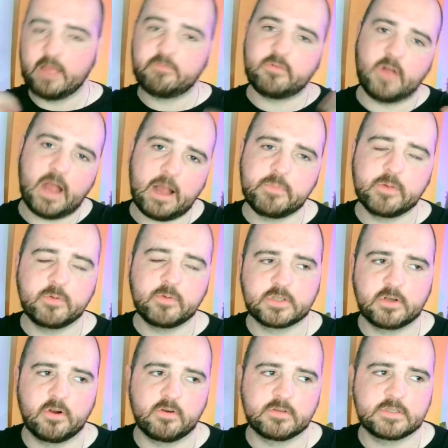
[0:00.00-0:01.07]
happy with
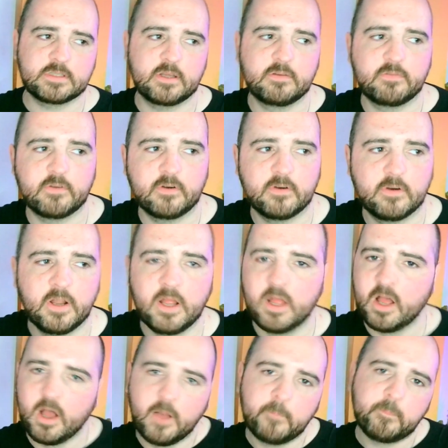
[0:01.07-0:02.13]
your current Cipher,
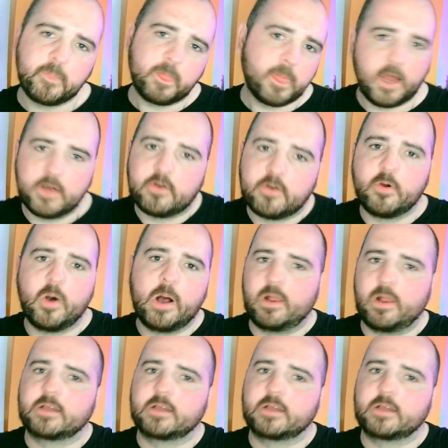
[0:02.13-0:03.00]
I don't know how long